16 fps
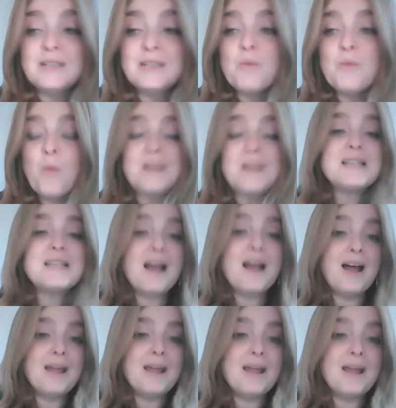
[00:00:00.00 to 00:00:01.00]
And one
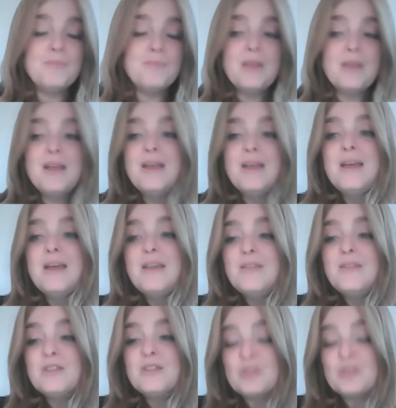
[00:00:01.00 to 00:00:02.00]
time,
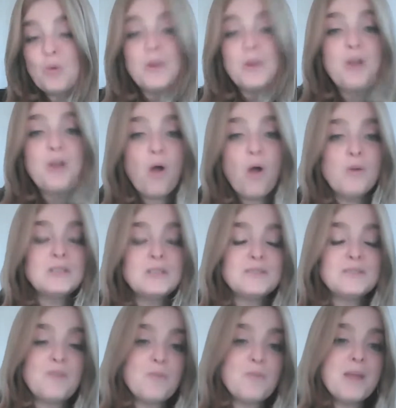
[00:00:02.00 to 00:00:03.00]
the story
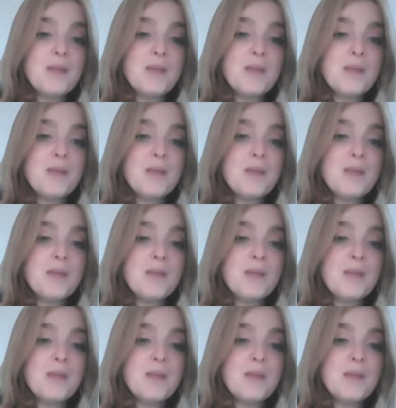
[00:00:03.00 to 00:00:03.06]
goes from the